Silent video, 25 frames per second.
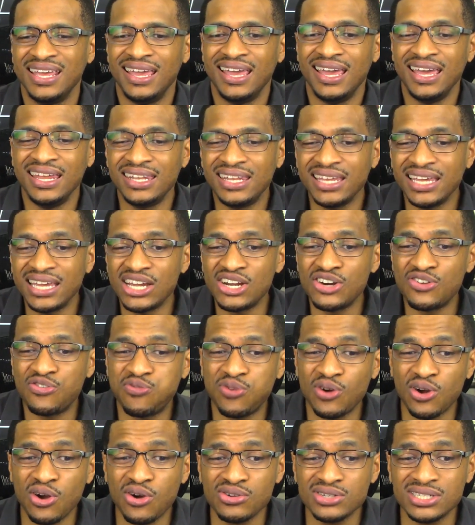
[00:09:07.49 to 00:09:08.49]
And then
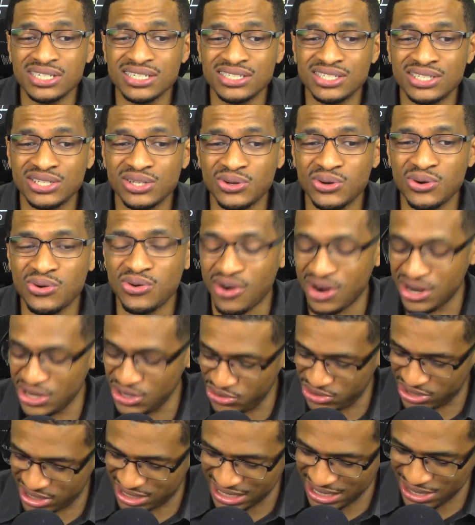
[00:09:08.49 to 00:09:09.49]
Frozen two? Are
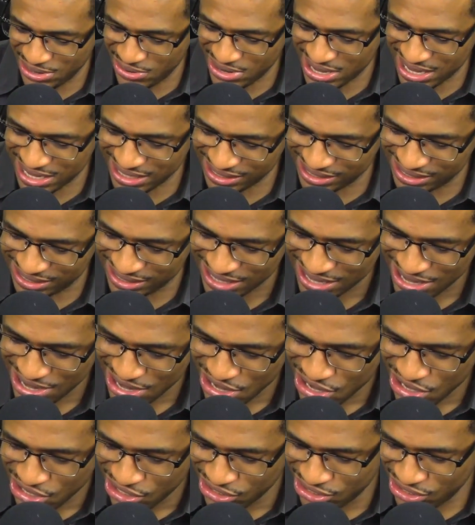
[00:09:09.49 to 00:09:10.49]
you serious?
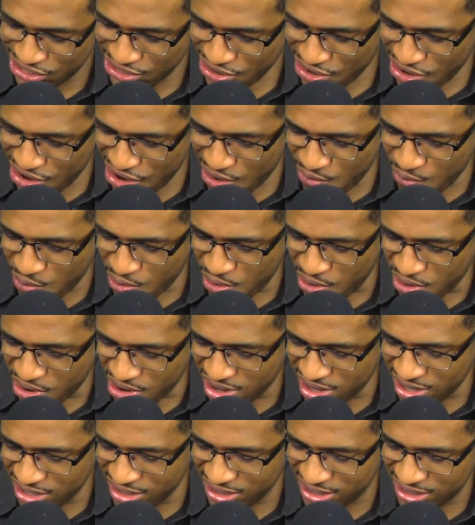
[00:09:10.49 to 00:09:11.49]
Star
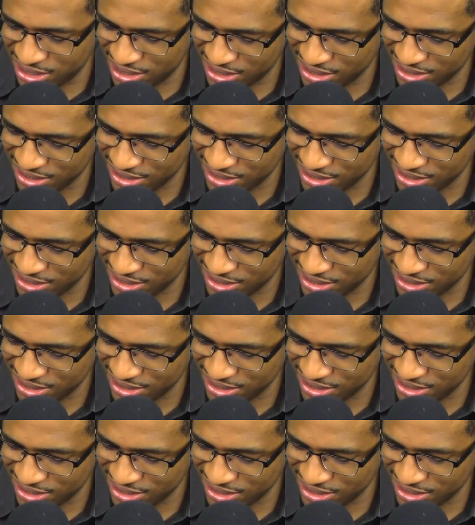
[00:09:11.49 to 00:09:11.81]
Wars.